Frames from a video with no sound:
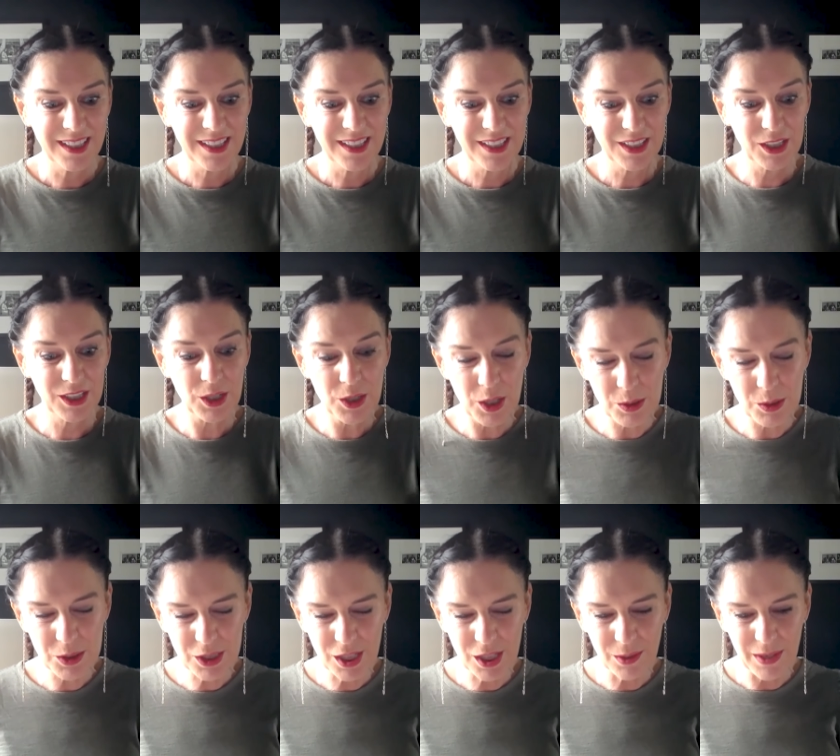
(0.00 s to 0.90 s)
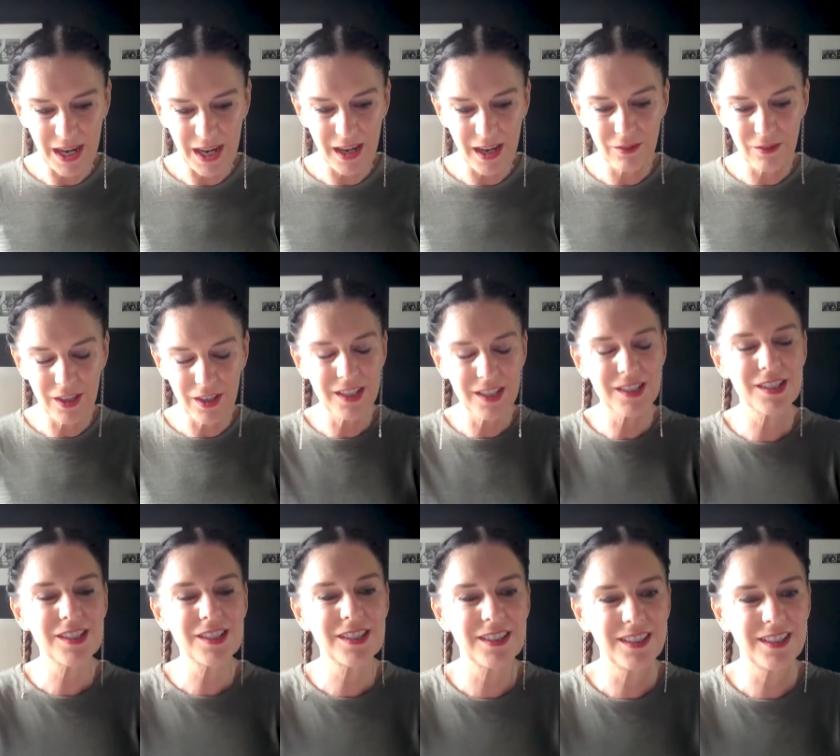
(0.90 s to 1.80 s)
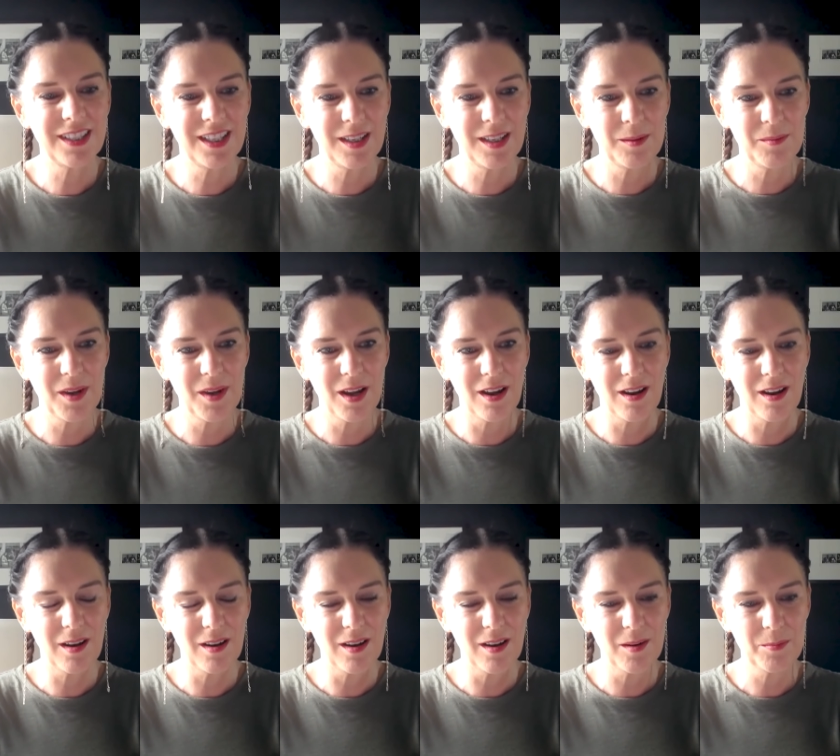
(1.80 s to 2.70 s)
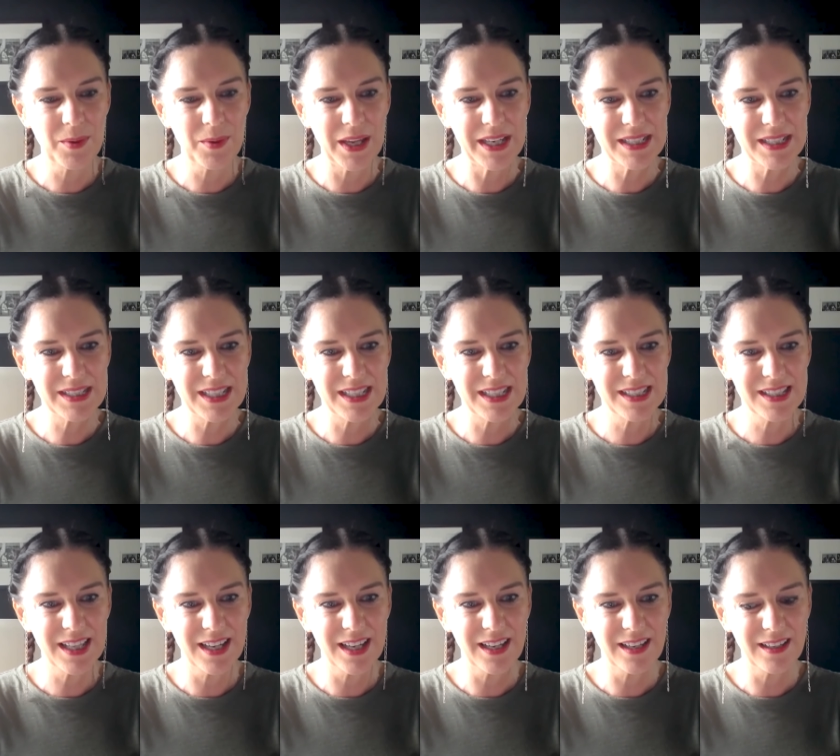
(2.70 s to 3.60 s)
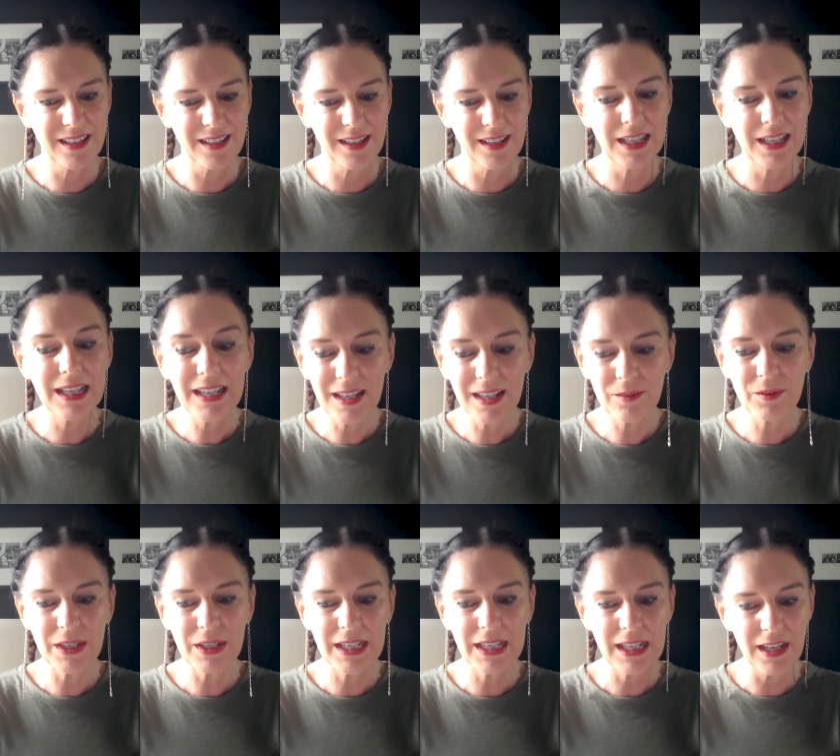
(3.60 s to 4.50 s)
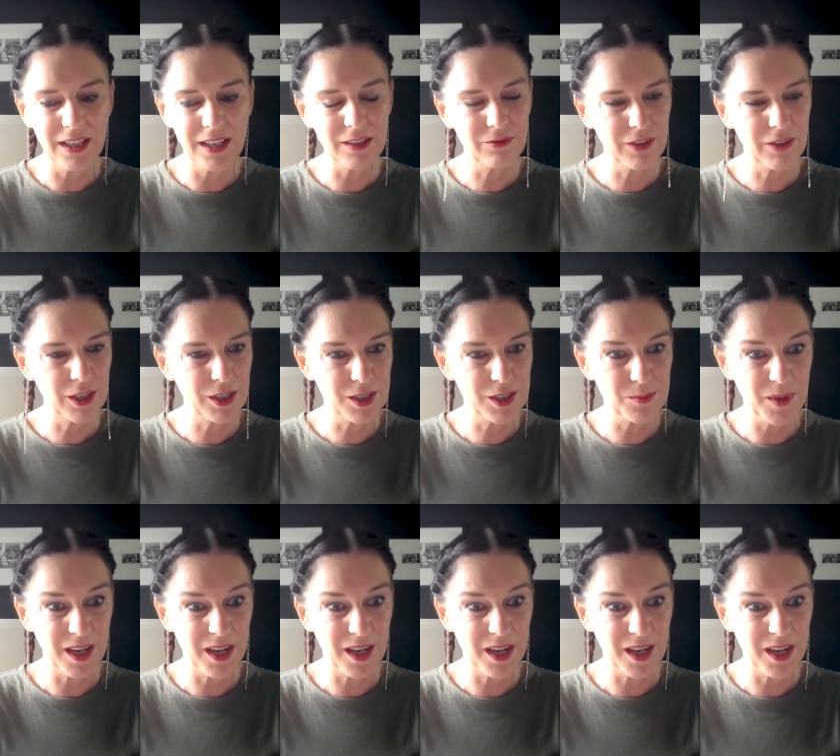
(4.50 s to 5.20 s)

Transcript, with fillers: you know, those two areas um, are, are places that I, I really like to focus my